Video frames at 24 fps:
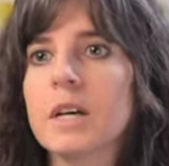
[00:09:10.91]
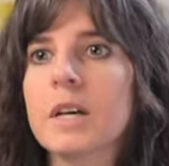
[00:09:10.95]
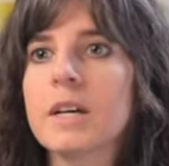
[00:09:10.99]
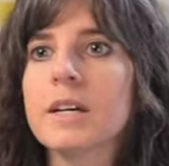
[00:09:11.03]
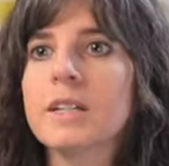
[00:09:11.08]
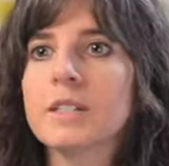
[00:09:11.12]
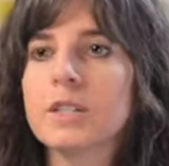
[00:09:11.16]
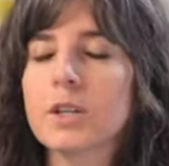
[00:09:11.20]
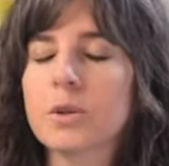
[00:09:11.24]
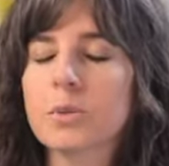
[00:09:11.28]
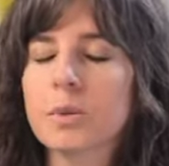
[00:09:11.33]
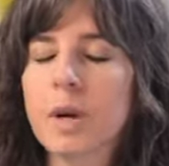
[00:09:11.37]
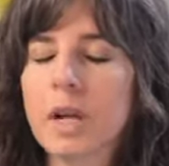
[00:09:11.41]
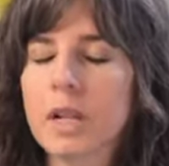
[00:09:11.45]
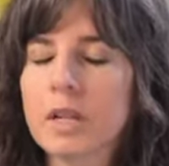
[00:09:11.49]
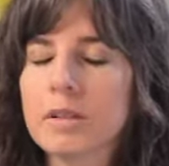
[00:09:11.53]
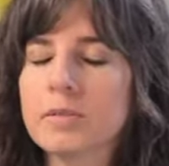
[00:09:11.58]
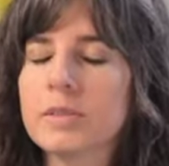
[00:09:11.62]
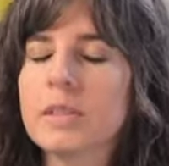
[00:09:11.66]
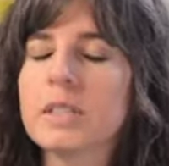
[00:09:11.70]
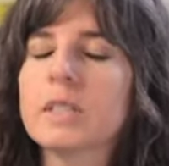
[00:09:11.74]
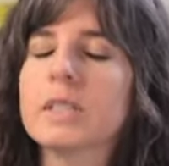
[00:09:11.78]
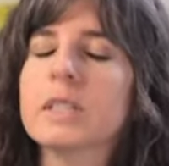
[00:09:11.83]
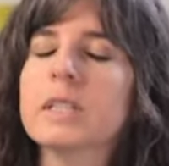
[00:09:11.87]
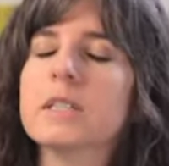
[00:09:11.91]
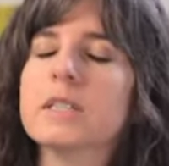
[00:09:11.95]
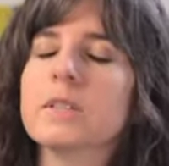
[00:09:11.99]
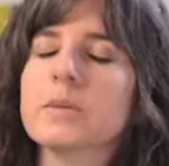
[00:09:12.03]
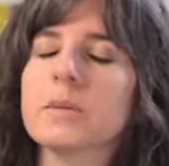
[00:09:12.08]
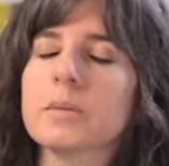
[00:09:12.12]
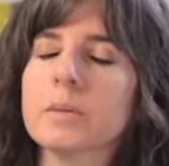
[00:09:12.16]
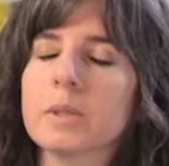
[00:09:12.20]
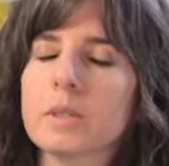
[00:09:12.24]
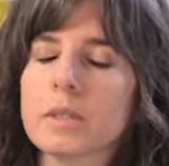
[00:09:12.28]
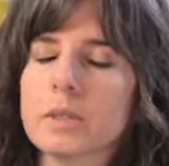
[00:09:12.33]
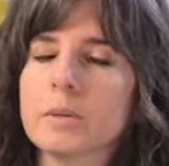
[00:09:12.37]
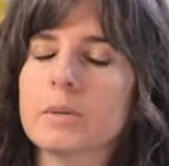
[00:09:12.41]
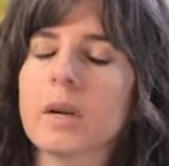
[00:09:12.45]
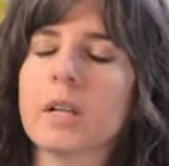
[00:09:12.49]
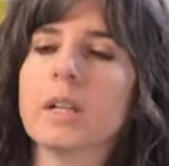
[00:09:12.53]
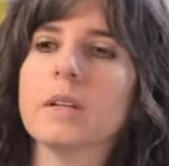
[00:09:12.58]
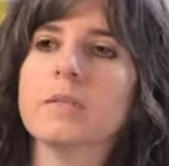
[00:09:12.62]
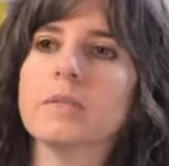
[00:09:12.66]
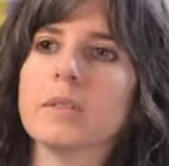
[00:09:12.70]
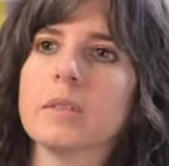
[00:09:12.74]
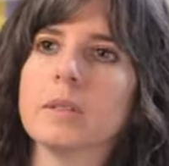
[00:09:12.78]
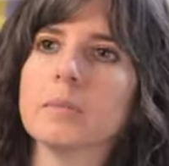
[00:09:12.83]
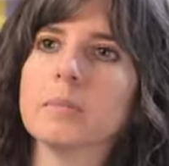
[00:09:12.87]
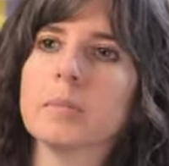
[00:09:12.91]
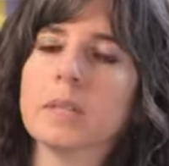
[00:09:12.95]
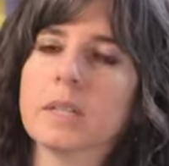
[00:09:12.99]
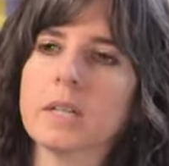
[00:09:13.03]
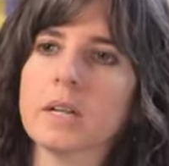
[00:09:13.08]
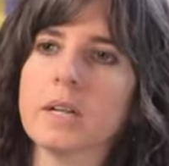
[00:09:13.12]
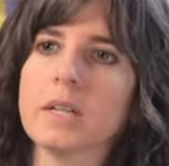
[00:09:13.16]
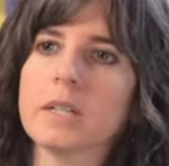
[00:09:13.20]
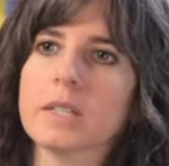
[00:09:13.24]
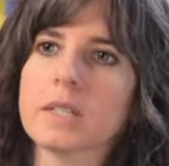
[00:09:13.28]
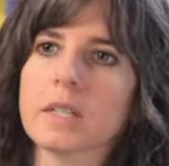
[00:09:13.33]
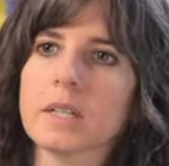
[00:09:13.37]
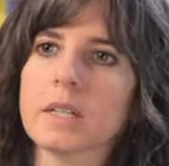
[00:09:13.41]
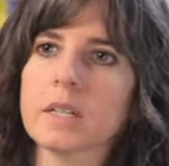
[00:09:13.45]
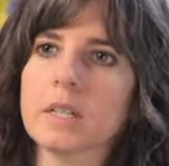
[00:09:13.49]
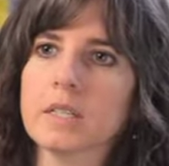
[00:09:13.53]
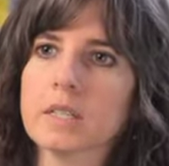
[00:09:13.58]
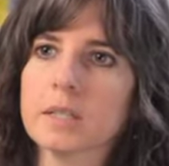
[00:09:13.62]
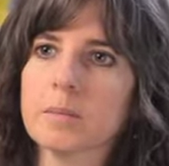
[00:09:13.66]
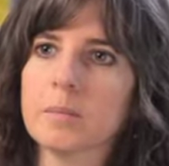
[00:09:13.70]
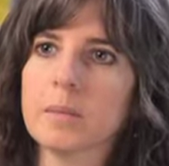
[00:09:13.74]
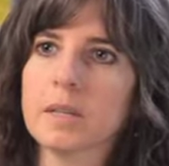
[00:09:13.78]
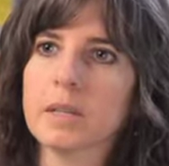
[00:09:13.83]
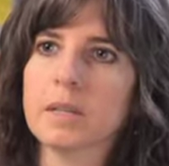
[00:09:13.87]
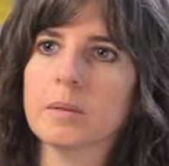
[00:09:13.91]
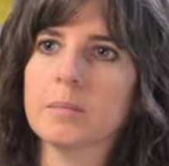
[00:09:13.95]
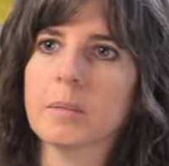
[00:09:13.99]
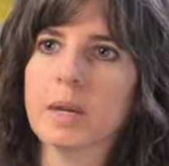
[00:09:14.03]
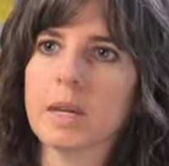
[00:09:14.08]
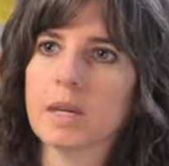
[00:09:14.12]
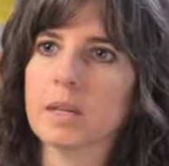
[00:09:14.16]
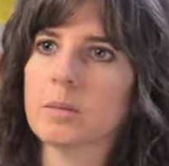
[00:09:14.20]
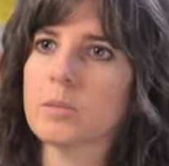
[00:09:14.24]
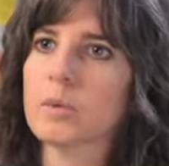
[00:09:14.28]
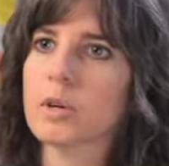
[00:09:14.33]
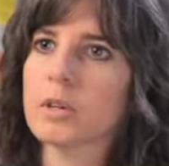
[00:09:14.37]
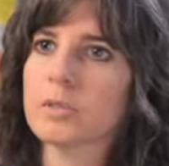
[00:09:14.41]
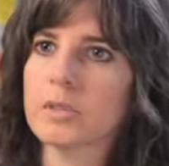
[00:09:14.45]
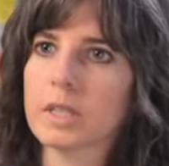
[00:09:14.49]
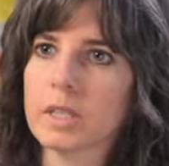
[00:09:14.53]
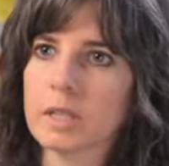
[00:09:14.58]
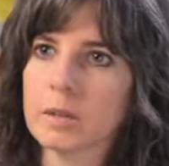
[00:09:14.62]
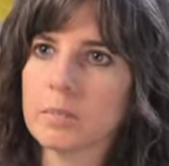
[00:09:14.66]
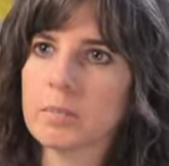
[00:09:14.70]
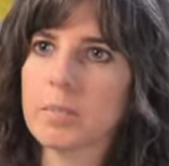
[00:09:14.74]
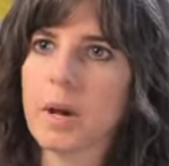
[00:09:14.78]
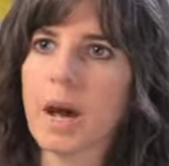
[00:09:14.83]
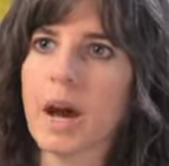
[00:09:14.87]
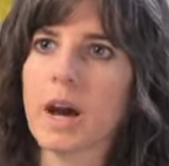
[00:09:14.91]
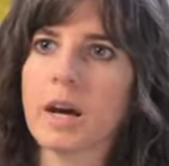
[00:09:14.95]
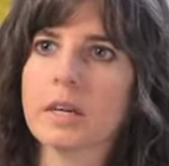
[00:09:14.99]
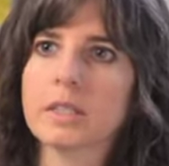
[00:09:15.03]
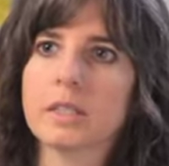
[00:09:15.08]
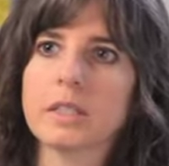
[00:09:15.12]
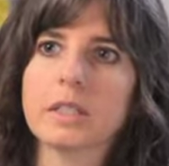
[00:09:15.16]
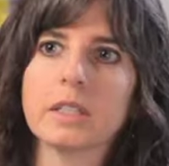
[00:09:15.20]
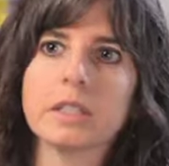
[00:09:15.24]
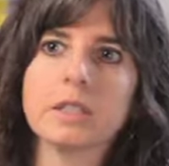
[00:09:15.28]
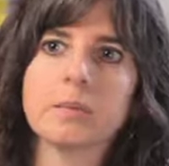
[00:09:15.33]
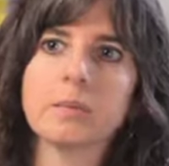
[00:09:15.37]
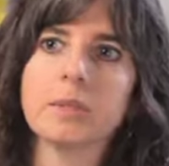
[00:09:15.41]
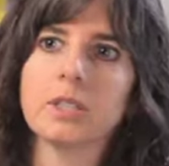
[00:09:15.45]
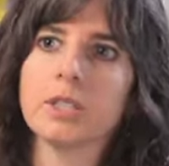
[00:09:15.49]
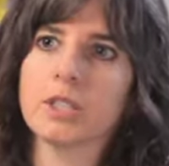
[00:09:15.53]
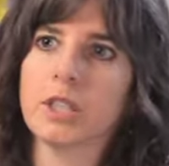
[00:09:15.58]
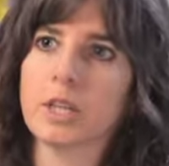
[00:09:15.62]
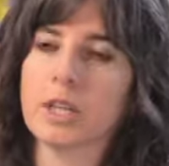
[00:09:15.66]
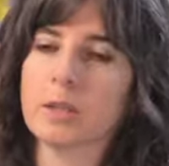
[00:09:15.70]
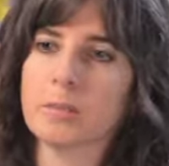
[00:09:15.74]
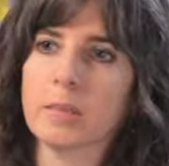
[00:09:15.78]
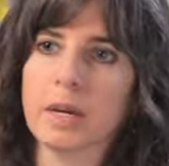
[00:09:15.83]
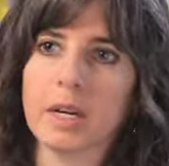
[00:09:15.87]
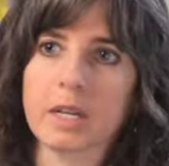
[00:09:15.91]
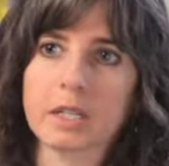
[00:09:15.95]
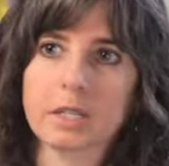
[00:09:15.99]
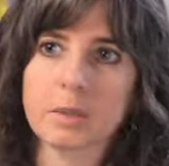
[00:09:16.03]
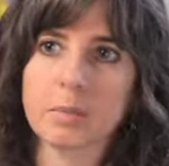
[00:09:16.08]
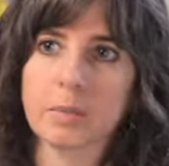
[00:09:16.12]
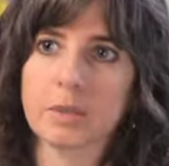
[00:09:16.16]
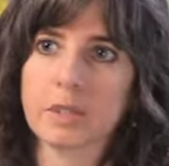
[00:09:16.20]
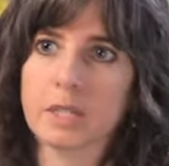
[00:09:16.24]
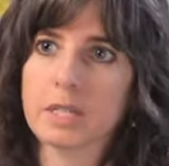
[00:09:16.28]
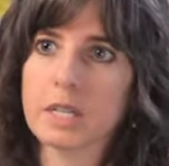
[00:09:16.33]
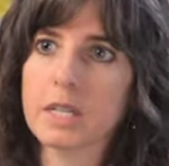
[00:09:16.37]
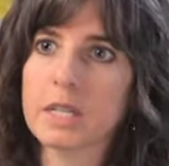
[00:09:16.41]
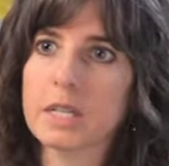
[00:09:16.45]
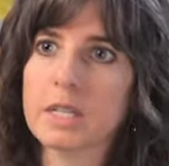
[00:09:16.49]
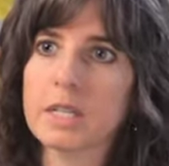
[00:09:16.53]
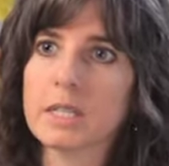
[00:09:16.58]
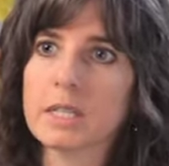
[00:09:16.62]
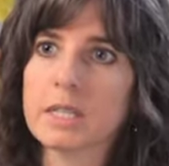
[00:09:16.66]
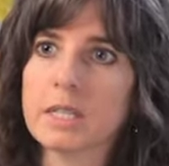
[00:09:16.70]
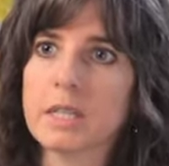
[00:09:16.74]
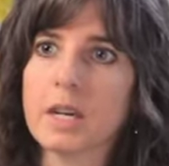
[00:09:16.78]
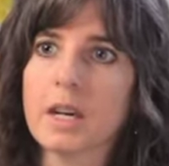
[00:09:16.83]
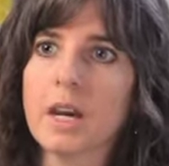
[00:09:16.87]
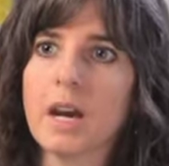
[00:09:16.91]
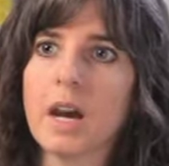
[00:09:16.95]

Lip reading: Is it relevant? It's really relevant, because I need to be making more of an impact. I need to be sharing my expertise.